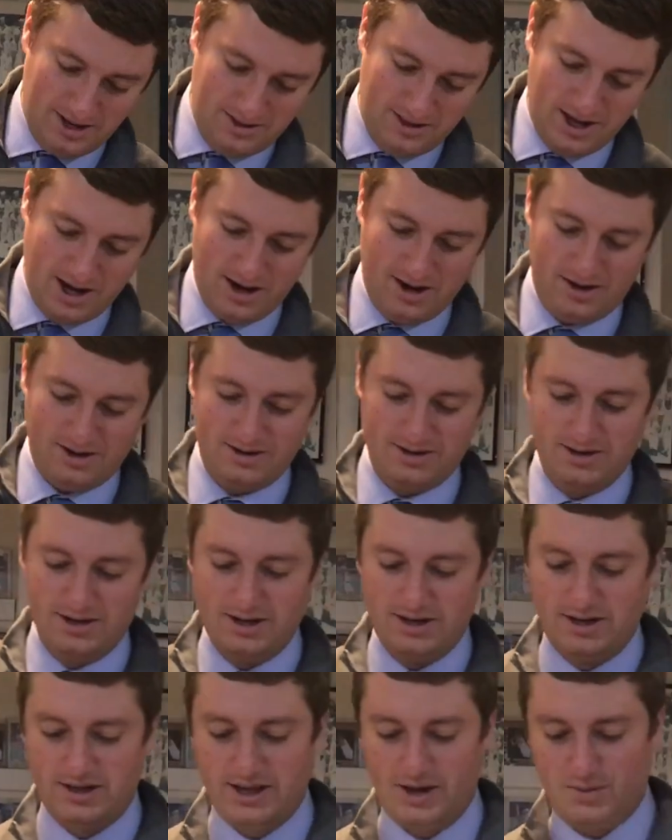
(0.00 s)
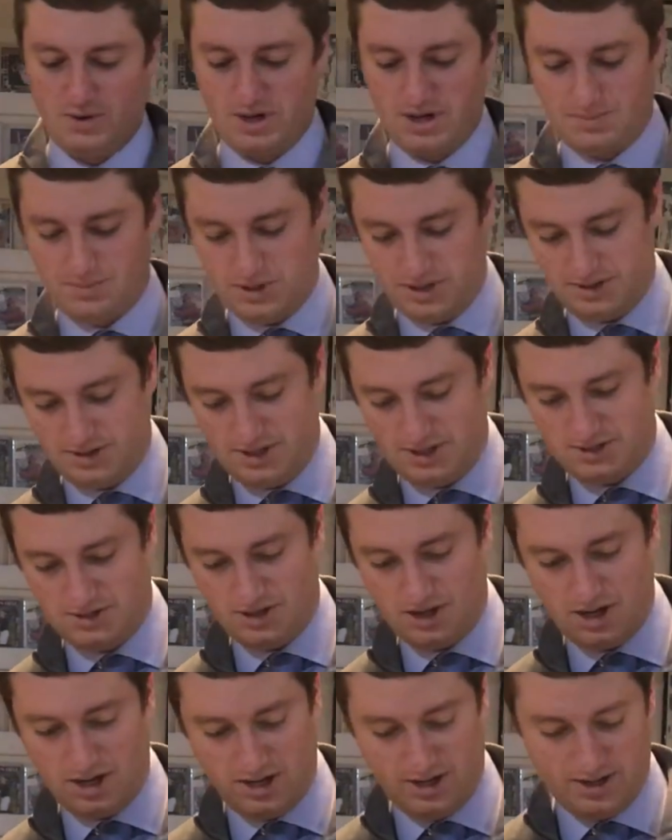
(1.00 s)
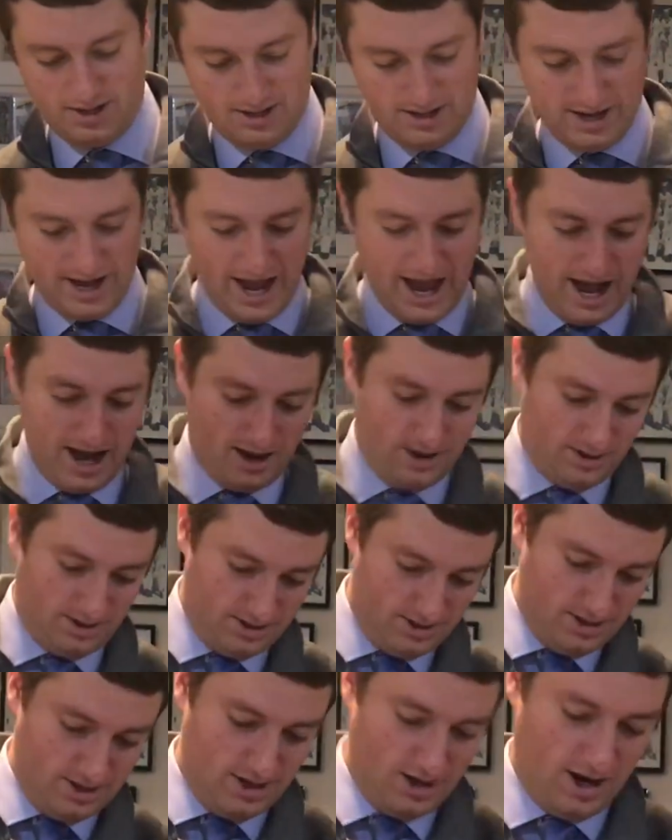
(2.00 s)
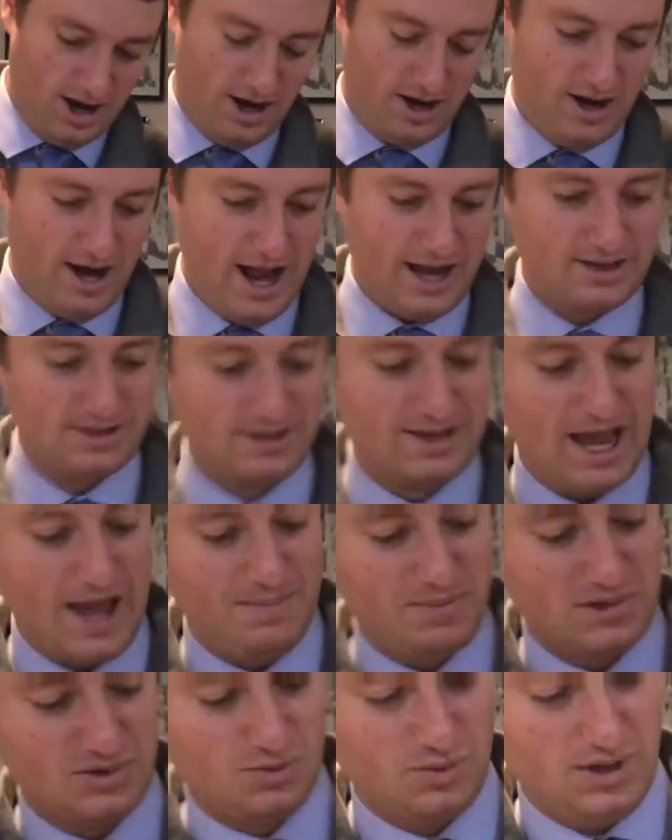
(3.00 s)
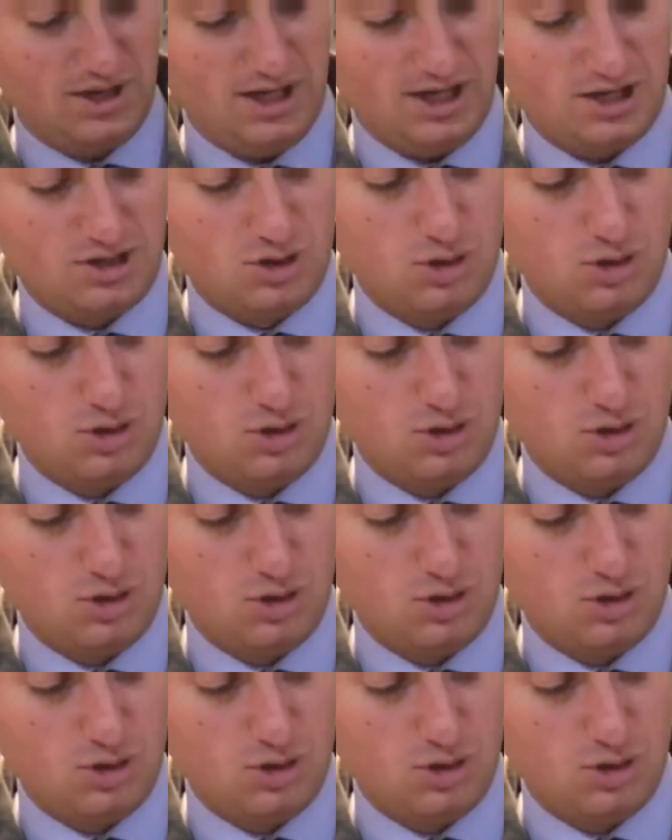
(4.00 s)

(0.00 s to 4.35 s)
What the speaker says: it in there, then we're going to put this on. Now, our next step is we need